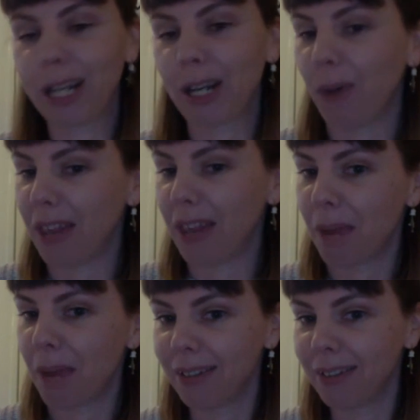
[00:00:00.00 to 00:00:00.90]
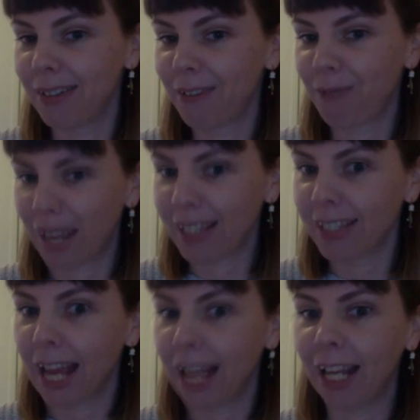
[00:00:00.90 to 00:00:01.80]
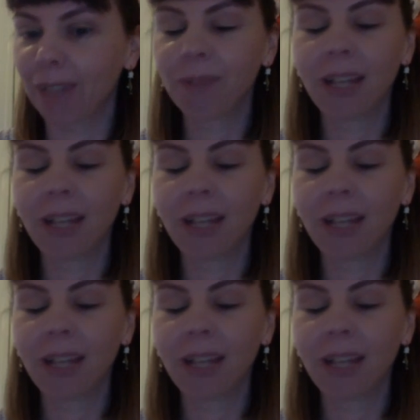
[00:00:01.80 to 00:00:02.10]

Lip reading: in a way that made it fascinating.